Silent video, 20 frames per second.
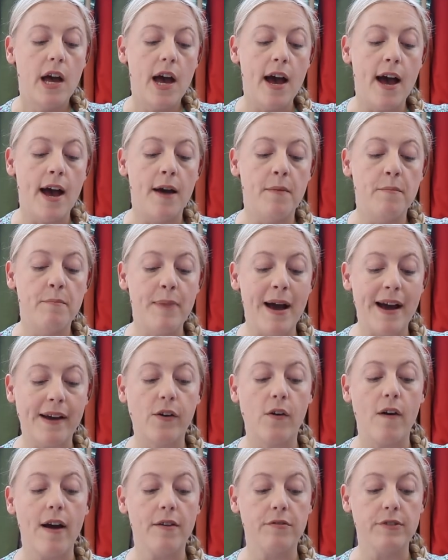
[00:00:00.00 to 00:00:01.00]

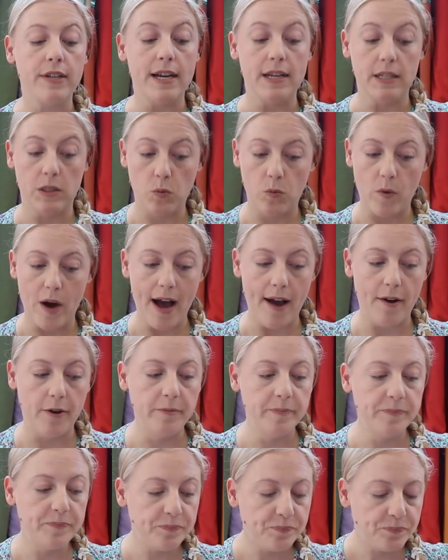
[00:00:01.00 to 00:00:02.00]
background as
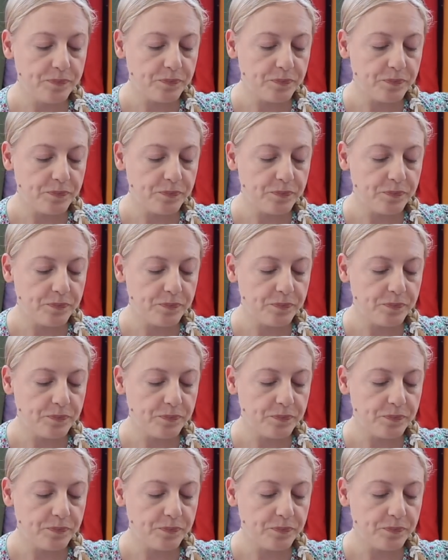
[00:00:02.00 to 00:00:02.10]
well.